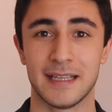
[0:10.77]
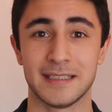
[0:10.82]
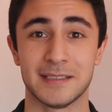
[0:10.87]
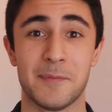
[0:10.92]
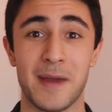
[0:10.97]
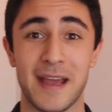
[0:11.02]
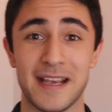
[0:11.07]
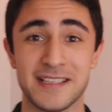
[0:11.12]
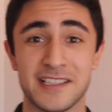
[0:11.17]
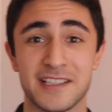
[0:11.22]
The
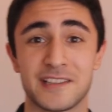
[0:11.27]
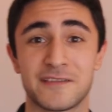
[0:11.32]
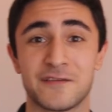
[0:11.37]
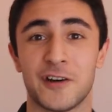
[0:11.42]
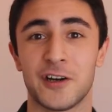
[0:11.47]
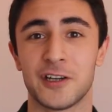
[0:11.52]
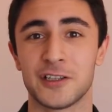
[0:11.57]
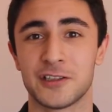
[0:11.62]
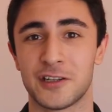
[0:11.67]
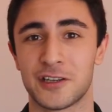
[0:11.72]
basic
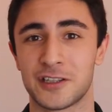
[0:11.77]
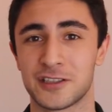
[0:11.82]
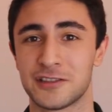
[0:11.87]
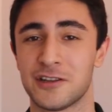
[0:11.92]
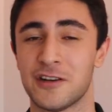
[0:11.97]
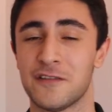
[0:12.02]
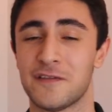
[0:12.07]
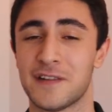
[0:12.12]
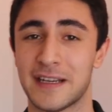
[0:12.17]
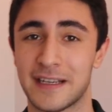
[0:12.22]
word order
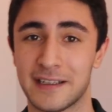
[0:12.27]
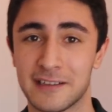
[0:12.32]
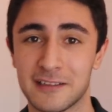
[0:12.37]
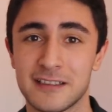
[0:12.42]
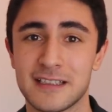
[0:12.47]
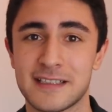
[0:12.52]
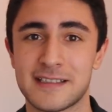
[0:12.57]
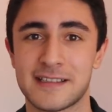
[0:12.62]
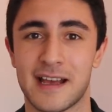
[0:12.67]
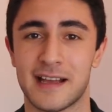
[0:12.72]
of an
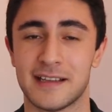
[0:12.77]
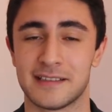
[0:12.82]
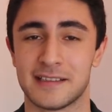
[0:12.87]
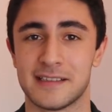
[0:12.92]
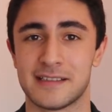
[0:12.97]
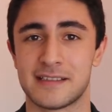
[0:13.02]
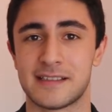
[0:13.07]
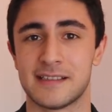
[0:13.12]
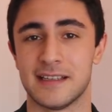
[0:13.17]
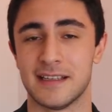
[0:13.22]
English
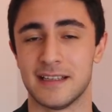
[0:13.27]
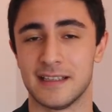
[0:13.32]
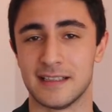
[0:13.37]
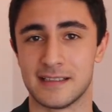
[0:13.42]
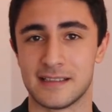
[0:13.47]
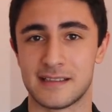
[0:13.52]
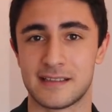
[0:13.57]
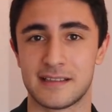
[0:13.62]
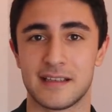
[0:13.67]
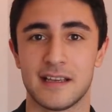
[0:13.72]
sentence
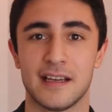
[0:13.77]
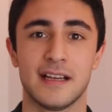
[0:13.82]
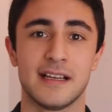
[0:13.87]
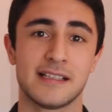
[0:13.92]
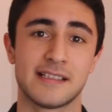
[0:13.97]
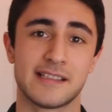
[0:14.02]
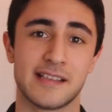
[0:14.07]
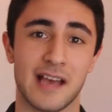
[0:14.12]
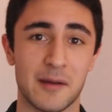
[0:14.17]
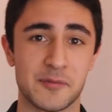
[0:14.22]
is
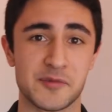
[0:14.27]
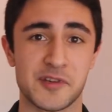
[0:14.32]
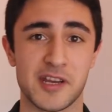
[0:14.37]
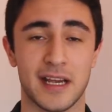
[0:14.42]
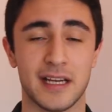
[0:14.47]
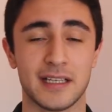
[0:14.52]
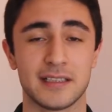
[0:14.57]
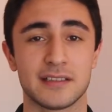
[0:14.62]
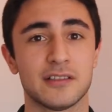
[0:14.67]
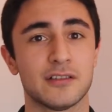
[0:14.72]

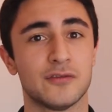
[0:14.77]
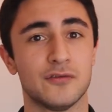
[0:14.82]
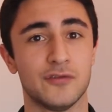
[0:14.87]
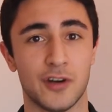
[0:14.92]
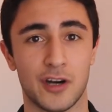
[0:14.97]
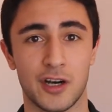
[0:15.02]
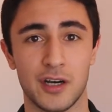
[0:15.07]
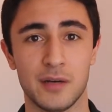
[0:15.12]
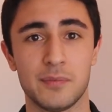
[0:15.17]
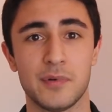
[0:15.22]
subject,
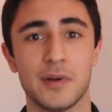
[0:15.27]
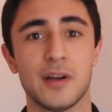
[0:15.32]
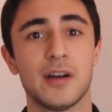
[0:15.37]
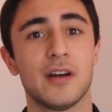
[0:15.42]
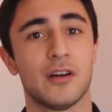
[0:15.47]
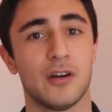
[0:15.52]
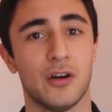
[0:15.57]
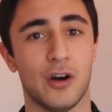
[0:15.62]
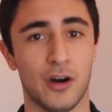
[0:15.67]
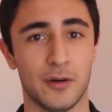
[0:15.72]
verb,
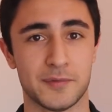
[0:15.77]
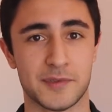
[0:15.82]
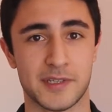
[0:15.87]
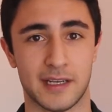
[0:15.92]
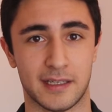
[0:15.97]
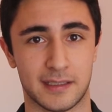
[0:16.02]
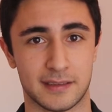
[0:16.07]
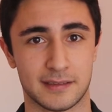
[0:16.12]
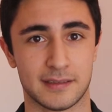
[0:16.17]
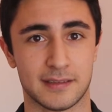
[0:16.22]

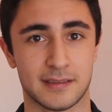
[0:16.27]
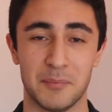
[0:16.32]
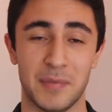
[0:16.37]
object.